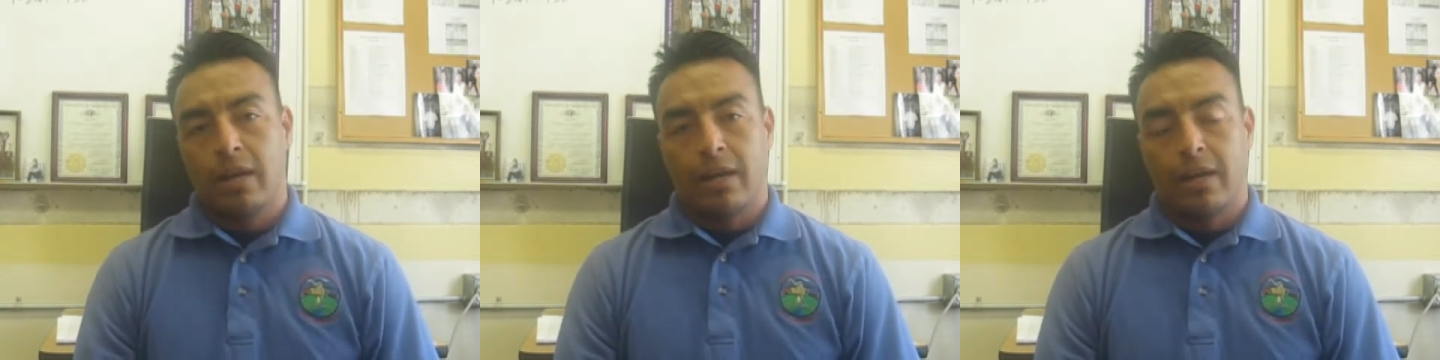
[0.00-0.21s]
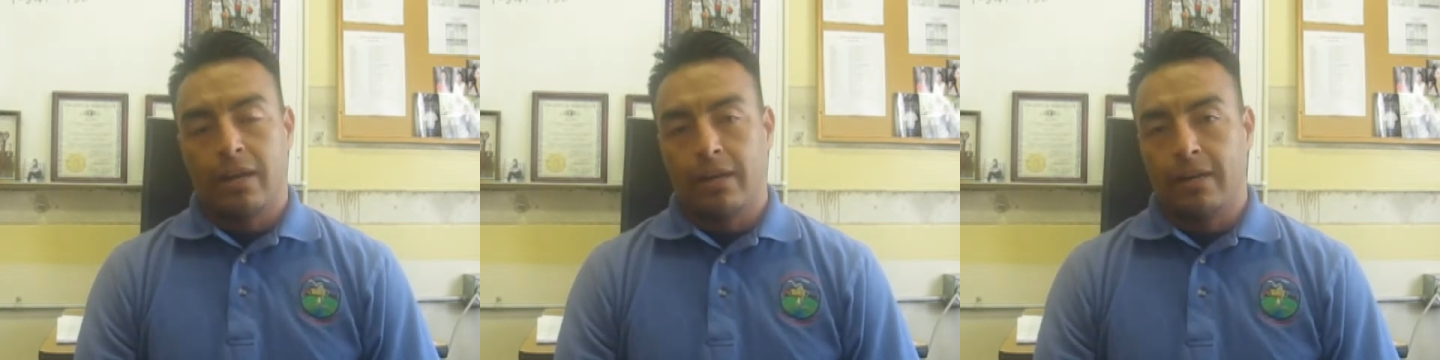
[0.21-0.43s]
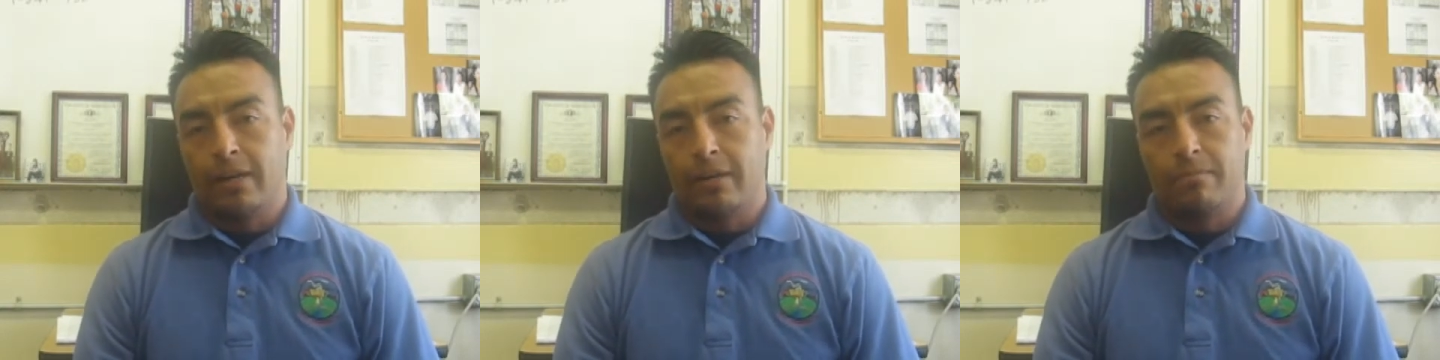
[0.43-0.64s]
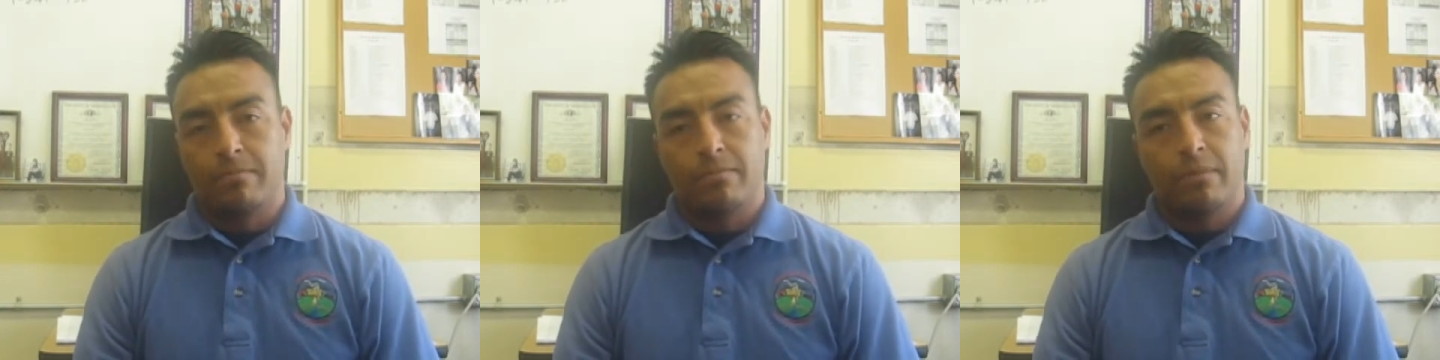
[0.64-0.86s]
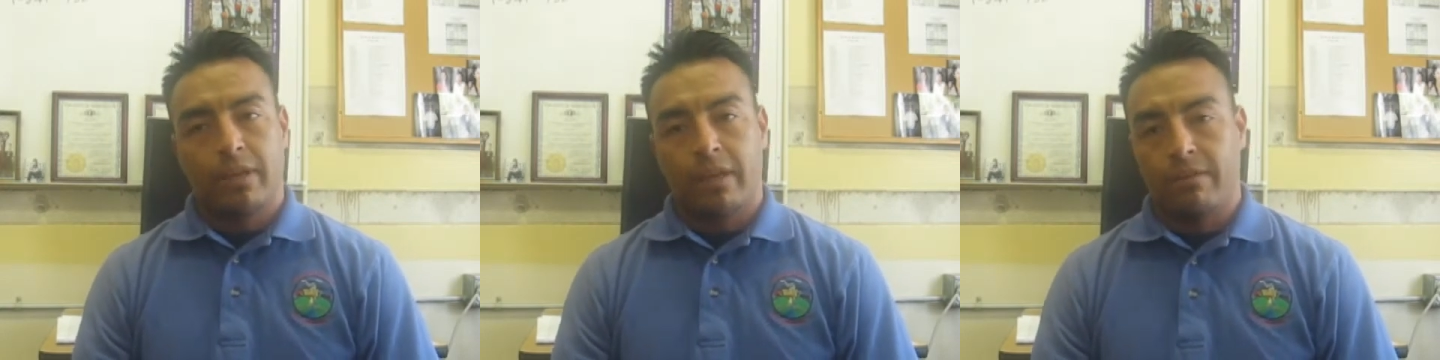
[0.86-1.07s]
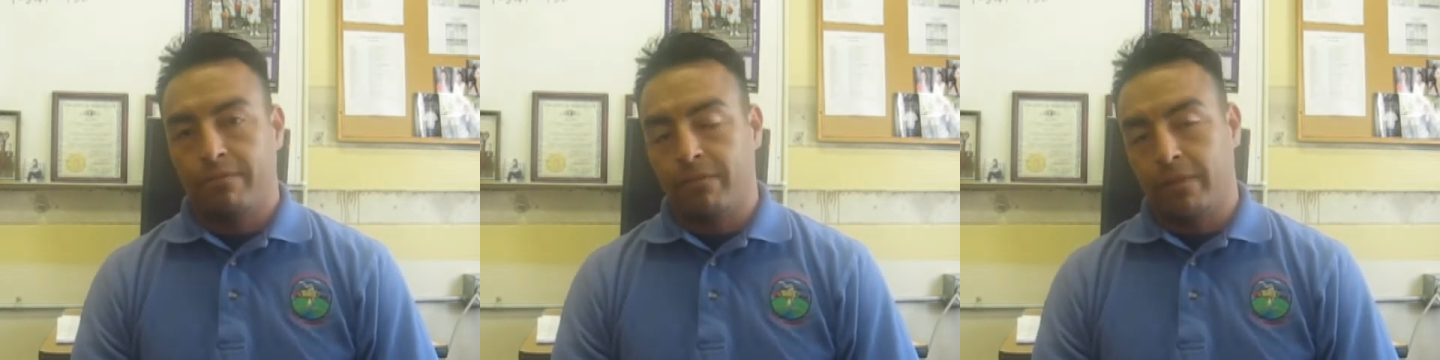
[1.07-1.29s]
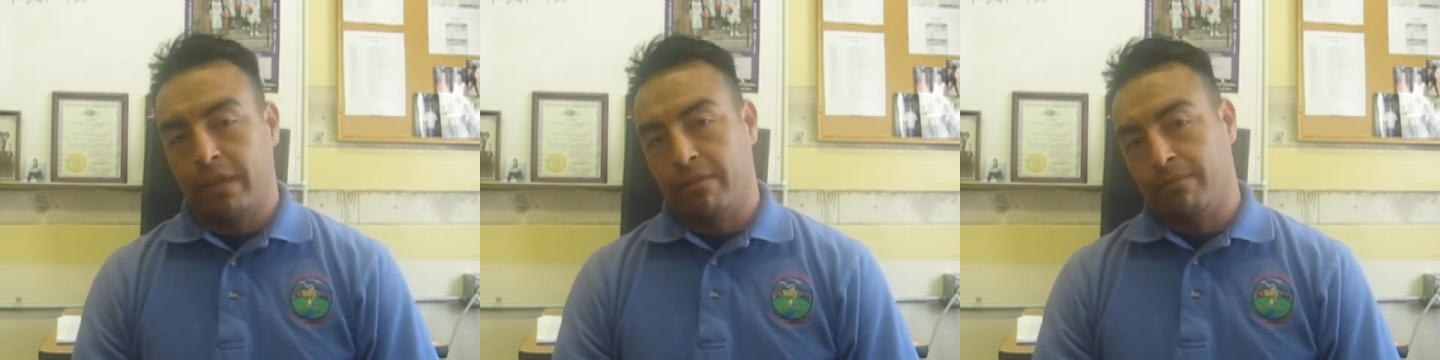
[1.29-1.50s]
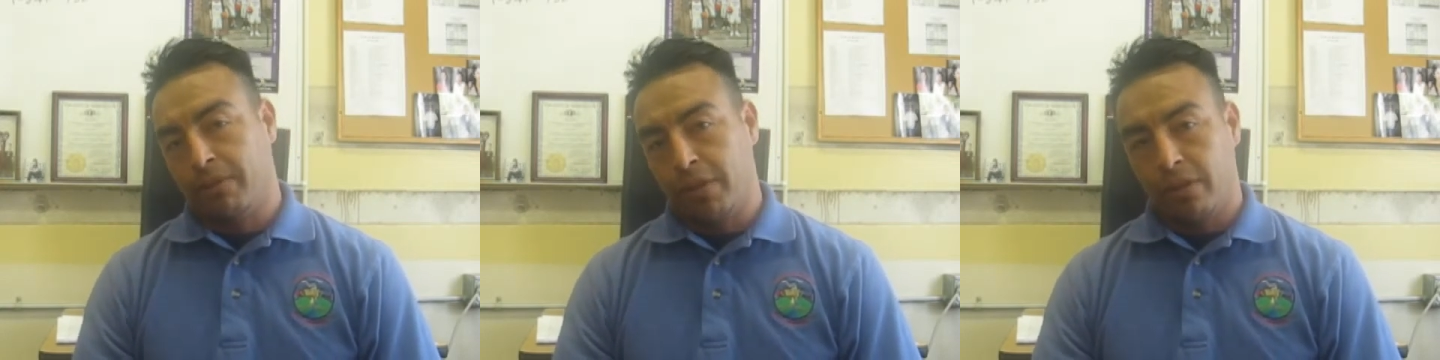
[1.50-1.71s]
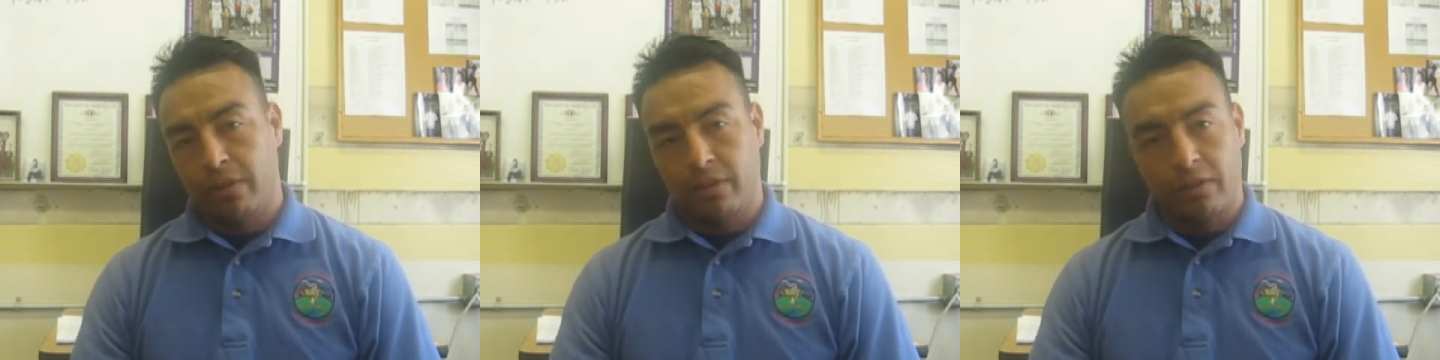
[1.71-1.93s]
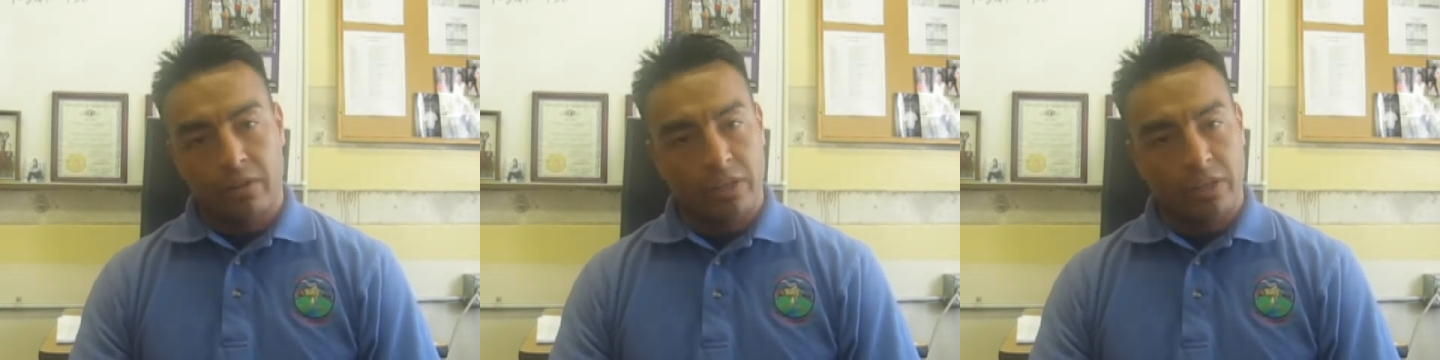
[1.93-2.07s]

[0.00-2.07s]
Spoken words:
If a